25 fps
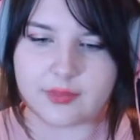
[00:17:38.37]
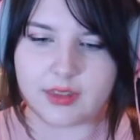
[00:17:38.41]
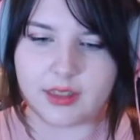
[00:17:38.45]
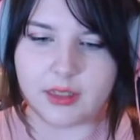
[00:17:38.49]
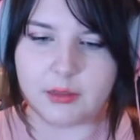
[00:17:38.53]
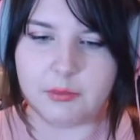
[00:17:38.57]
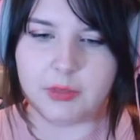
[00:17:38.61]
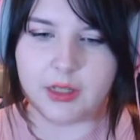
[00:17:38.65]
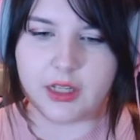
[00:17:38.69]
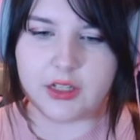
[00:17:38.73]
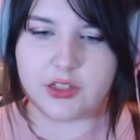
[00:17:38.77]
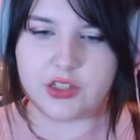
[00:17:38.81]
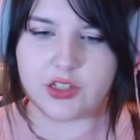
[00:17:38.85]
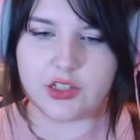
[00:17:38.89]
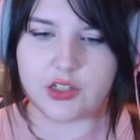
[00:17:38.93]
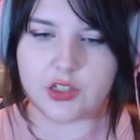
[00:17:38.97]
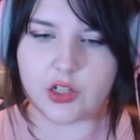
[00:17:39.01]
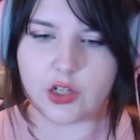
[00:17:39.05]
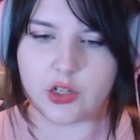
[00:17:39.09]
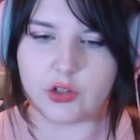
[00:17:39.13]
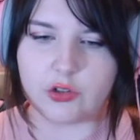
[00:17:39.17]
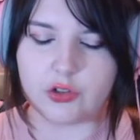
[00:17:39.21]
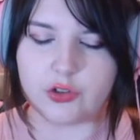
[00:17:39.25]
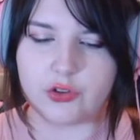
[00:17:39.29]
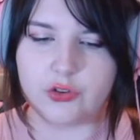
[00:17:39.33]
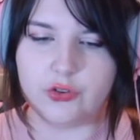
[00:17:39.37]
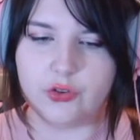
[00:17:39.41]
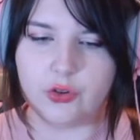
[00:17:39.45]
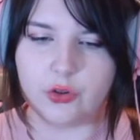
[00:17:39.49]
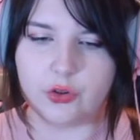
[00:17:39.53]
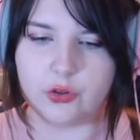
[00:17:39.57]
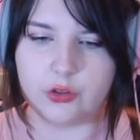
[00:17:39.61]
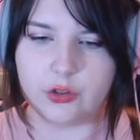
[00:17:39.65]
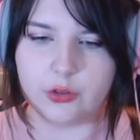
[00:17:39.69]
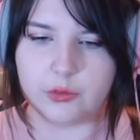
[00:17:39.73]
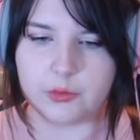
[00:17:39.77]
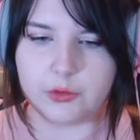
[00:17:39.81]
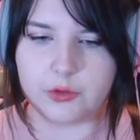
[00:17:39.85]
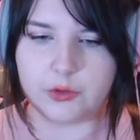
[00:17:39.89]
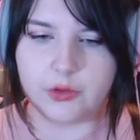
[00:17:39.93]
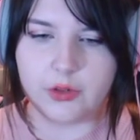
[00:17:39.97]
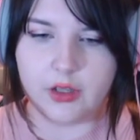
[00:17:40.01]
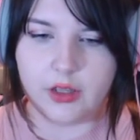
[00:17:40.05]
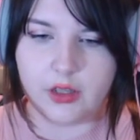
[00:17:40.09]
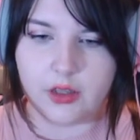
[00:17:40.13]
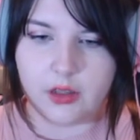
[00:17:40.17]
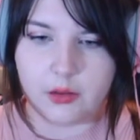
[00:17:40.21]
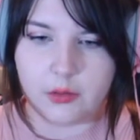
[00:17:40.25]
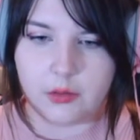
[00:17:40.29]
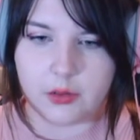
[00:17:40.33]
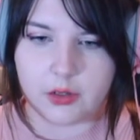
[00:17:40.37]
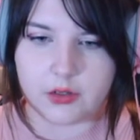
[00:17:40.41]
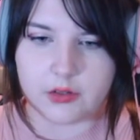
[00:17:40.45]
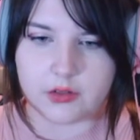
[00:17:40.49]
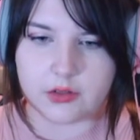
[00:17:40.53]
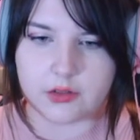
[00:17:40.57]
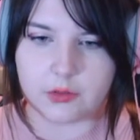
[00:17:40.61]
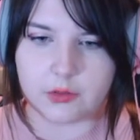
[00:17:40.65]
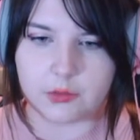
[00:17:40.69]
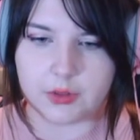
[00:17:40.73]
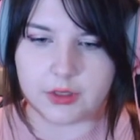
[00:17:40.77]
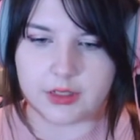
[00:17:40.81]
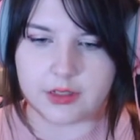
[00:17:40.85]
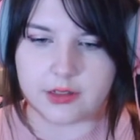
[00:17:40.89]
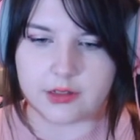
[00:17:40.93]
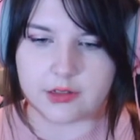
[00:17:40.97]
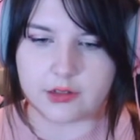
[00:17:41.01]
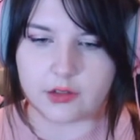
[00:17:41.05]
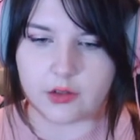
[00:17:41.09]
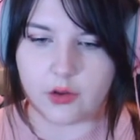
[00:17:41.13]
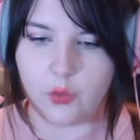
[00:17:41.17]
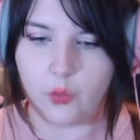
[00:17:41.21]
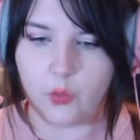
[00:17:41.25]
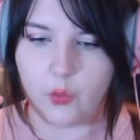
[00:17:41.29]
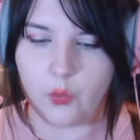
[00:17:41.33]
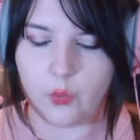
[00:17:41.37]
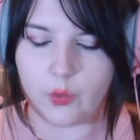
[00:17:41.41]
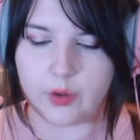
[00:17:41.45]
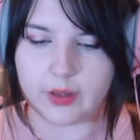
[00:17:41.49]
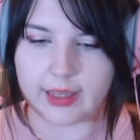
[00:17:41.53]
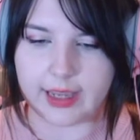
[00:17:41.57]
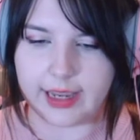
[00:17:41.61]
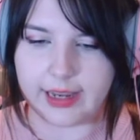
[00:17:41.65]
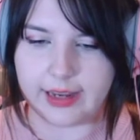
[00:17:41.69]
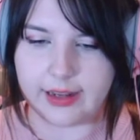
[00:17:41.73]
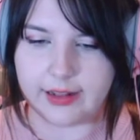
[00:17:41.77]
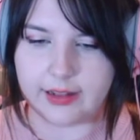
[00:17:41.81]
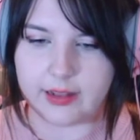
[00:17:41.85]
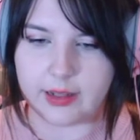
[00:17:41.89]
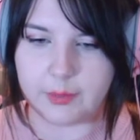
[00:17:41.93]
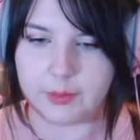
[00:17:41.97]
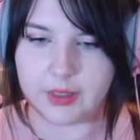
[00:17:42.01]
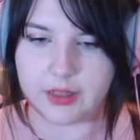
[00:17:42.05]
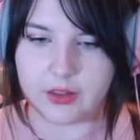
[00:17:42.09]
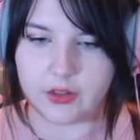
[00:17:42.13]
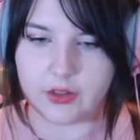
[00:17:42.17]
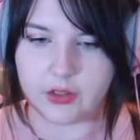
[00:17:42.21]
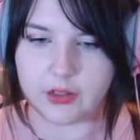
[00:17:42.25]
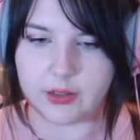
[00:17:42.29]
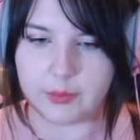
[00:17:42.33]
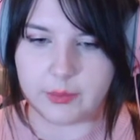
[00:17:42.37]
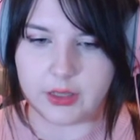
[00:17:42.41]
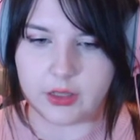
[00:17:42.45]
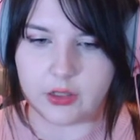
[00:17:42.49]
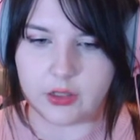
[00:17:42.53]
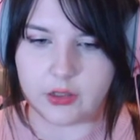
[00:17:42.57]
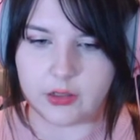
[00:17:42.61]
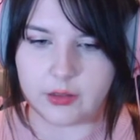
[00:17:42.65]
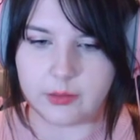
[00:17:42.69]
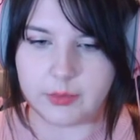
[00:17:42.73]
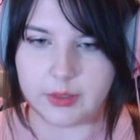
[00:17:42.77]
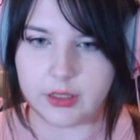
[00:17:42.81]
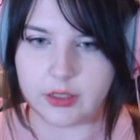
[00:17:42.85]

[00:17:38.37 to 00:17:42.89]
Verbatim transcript: Plushies are adorable. Oh, okay. Let me look. Let me look. Let me